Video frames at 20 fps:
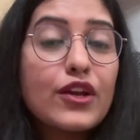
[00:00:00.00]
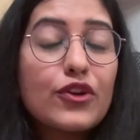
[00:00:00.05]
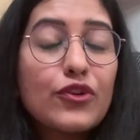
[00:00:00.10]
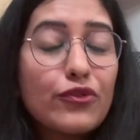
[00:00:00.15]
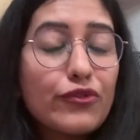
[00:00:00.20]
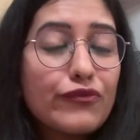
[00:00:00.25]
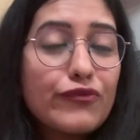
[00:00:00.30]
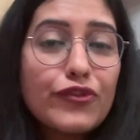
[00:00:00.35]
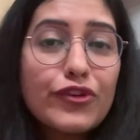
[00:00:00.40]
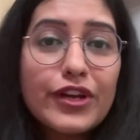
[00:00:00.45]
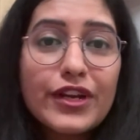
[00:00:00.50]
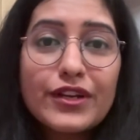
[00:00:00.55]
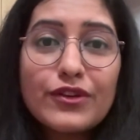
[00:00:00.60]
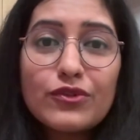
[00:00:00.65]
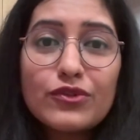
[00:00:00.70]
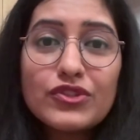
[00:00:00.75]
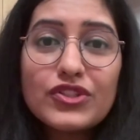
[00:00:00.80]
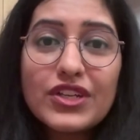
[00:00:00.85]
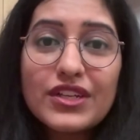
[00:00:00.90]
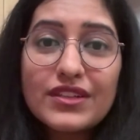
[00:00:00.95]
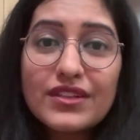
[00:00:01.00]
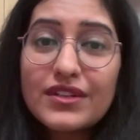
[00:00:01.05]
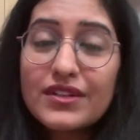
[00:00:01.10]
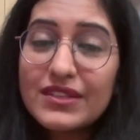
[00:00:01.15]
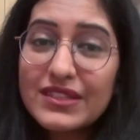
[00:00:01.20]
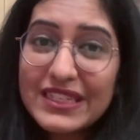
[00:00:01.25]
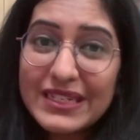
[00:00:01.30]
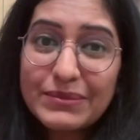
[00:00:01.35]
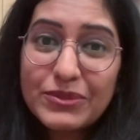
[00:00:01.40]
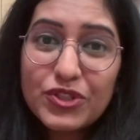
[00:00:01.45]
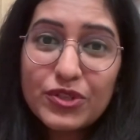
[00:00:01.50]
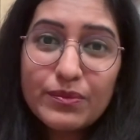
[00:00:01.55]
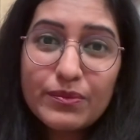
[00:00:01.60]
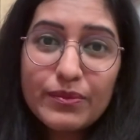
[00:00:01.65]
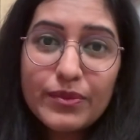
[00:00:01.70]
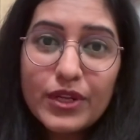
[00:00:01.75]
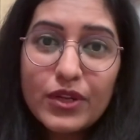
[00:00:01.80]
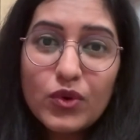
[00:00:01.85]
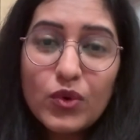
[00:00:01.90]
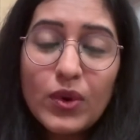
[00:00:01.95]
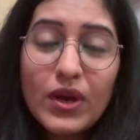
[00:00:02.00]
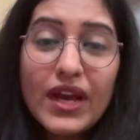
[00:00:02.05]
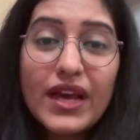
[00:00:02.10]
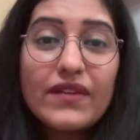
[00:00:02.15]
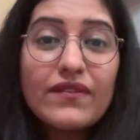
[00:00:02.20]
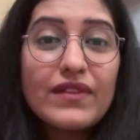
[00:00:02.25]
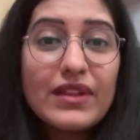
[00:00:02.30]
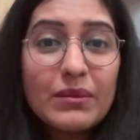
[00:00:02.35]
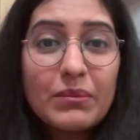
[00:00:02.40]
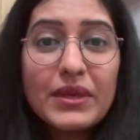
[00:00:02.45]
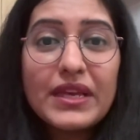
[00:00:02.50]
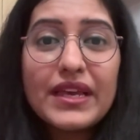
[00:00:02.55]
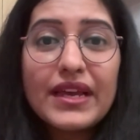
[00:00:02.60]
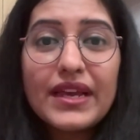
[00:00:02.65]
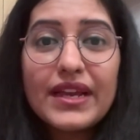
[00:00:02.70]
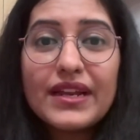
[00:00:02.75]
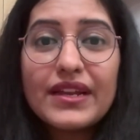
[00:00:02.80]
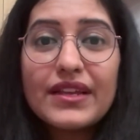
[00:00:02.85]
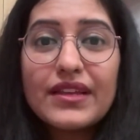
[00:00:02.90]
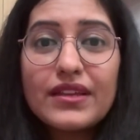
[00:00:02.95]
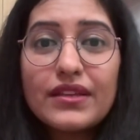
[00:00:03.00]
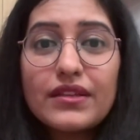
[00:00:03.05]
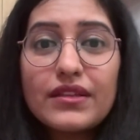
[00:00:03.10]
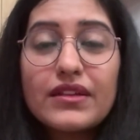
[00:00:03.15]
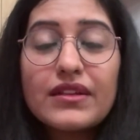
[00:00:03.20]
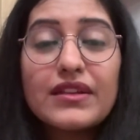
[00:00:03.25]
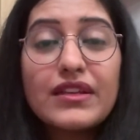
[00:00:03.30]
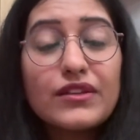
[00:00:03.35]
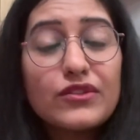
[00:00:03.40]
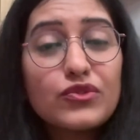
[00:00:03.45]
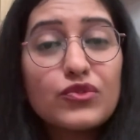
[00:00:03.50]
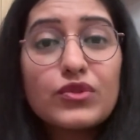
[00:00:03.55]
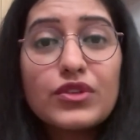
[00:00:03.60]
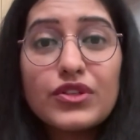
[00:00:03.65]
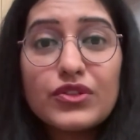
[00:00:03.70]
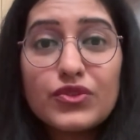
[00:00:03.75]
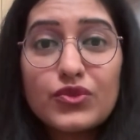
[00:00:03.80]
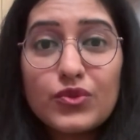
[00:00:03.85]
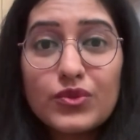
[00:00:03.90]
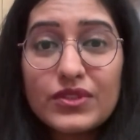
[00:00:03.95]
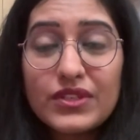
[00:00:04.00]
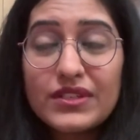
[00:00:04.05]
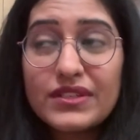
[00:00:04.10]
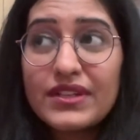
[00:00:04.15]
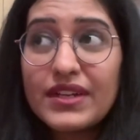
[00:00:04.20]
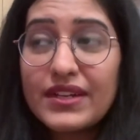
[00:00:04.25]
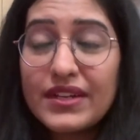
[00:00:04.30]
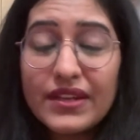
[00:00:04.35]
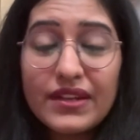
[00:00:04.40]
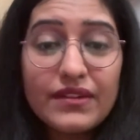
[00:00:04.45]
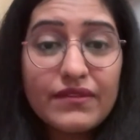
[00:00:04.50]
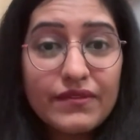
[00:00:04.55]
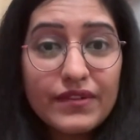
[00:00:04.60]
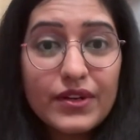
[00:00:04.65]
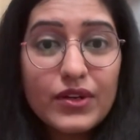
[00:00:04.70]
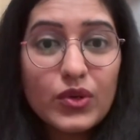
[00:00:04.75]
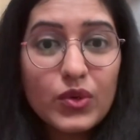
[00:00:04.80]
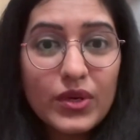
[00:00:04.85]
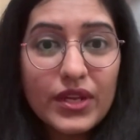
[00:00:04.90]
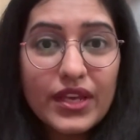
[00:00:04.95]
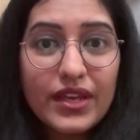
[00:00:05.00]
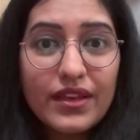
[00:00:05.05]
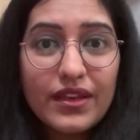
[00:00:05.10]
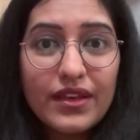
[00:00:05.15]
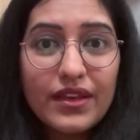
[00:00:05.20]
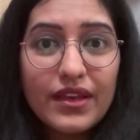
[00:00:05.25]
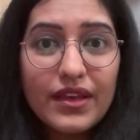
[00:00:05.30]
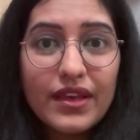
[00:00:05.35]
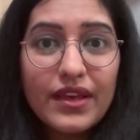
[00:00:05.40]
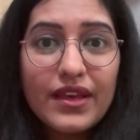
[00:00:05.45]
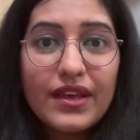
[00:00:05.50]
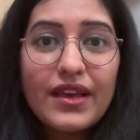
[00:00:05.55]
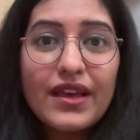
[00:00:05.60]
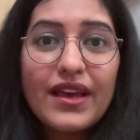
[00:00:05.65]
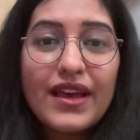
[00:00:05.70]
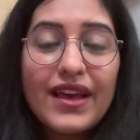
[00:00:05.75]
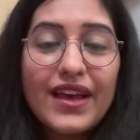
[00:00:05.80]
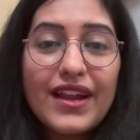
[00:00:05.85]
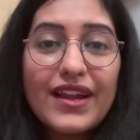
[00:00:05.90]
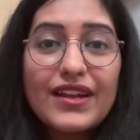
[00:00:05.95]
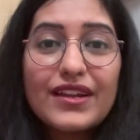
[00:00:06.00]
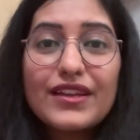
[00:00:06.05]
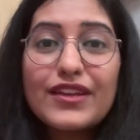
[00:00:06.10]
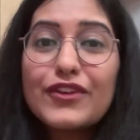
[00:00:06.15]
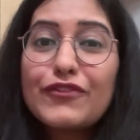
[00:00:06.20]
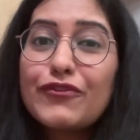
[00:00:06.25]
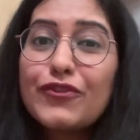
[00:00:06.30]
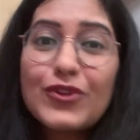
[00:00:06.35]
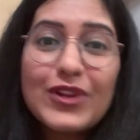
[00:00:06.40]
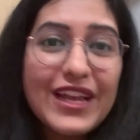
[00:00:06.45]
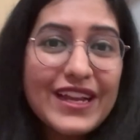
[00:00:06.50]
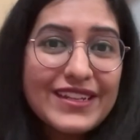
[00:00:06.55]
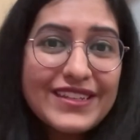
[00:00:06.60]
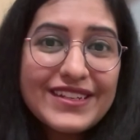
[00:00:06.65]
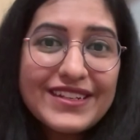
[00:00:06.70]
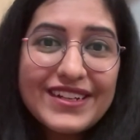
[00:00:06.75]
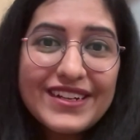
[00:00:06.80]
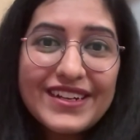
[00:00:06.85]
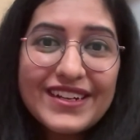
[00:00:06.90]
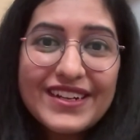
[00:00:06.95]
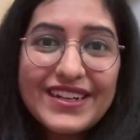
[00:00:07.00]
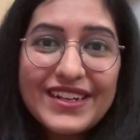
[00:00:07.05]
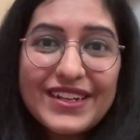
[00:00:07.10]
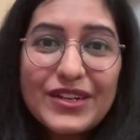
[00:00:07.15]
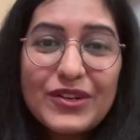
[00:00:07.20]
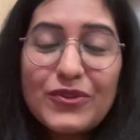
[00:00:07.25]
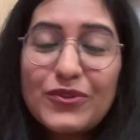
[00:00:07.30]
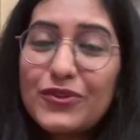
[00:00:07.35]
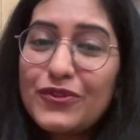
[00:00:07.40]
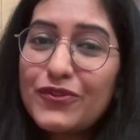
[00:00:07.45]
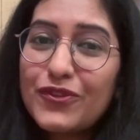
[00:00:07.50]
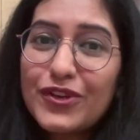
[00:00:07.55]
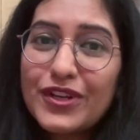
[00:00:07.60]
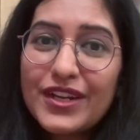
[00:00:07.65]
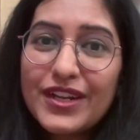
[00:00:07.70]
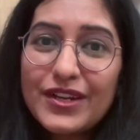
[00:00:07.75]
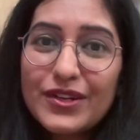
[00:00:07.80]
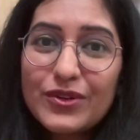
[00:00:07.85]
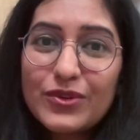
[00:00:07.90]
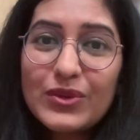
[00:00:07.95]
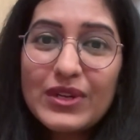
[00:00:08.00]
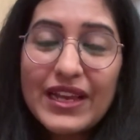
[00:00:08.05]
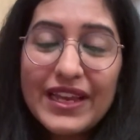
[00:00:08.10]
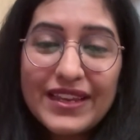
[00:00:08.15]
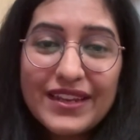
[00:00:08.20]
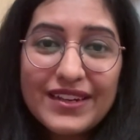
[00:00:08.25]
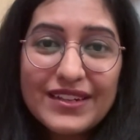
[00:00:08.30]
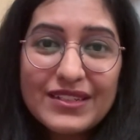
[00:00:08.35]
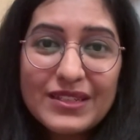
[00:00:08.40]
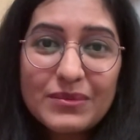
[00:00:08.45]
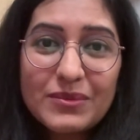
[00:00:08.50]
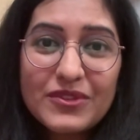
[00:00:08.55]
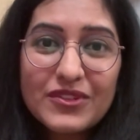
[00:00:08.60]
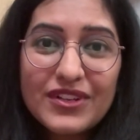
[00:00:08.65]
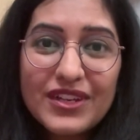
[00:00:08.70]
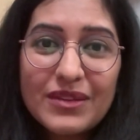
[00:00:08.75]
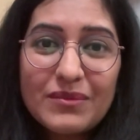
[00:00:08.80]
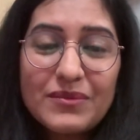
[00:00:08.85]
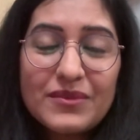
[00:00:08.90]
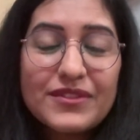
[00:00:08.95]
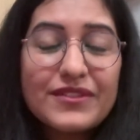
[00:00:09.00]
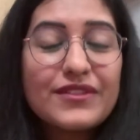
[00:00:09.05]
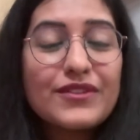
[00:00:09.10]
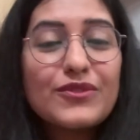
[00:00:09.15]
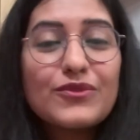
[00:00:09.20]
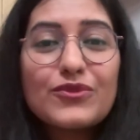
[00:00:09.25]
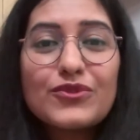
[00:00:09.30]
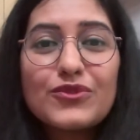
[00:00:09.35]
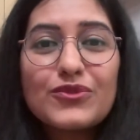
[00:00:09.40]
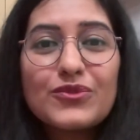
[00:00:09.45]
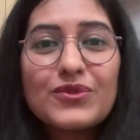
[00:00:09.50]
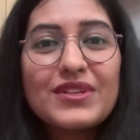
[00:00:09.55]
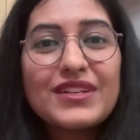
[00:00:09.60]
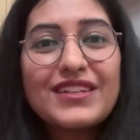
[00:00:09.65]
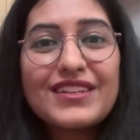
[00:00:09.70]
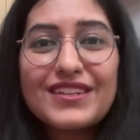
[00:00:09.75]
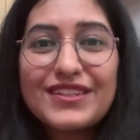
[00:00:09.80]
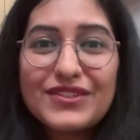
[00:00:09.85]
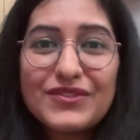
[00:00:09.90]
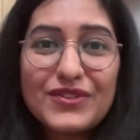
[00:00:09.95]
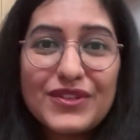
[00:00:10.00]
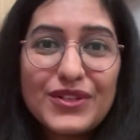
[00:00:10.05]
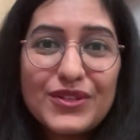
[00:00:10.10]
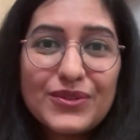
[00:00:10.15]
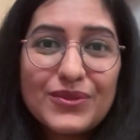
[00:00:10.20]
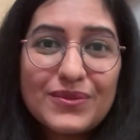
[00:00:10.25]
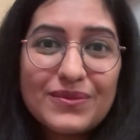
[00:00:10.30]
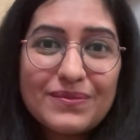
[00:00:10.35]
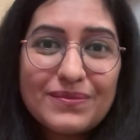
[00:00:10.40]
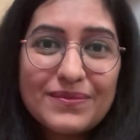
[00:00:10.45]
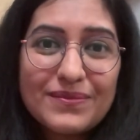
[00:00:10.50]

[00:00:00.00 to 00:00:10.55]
Don't forget to check the description below. I will be adding the links to the resources that I referred today. And if you like the content, don't forget to like and subscribe. See you soon in next video.